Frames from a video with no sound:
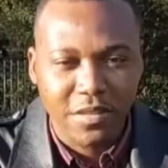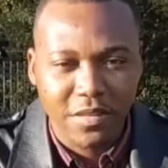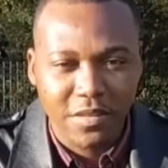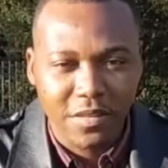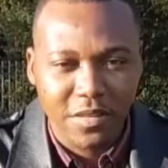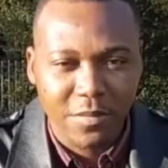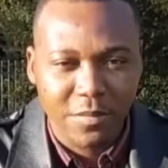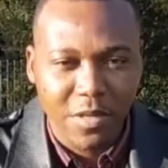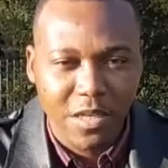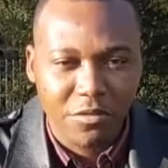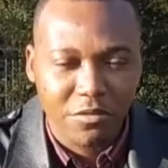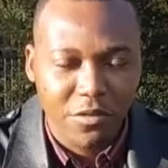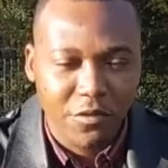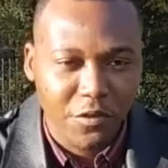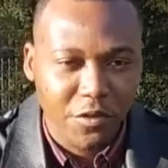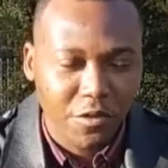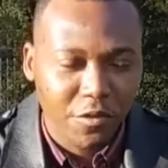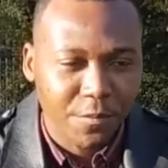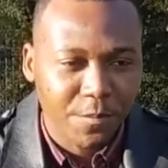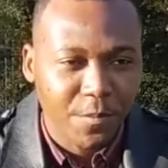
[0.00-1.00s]
this in my
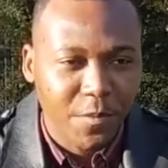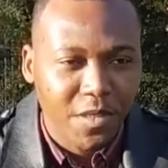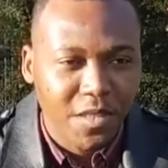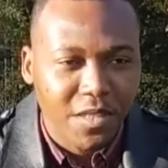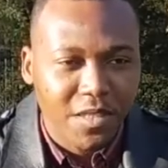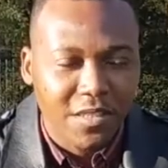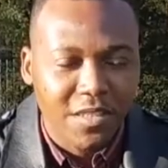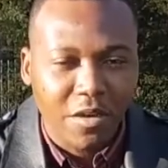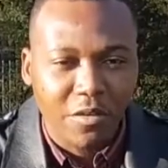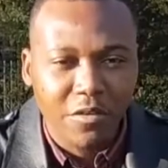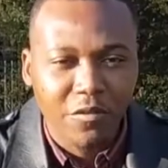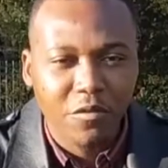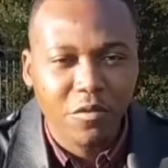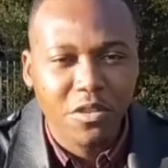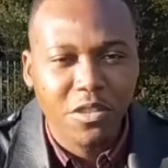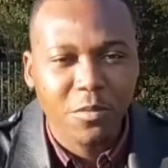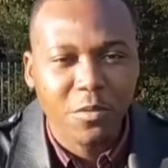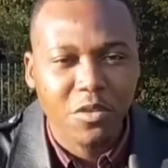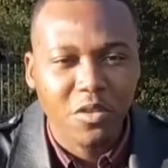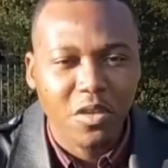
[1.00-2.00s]
review. Now, if we're
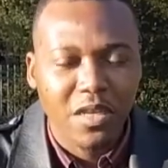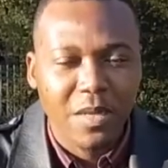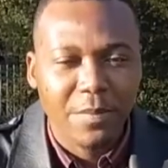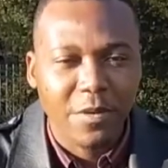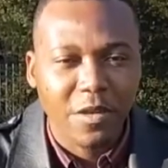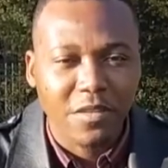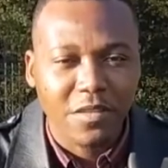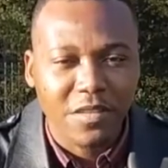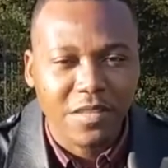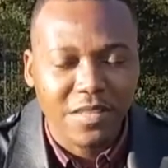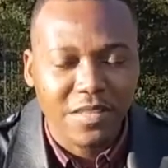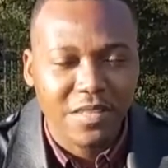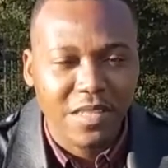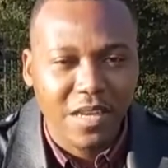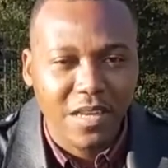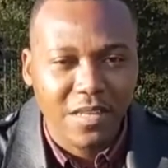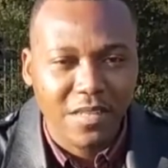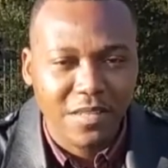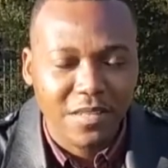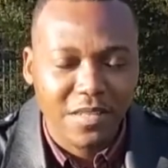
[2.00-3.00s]
to be talking about the
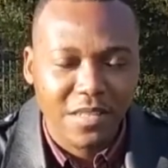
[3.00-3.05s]
design,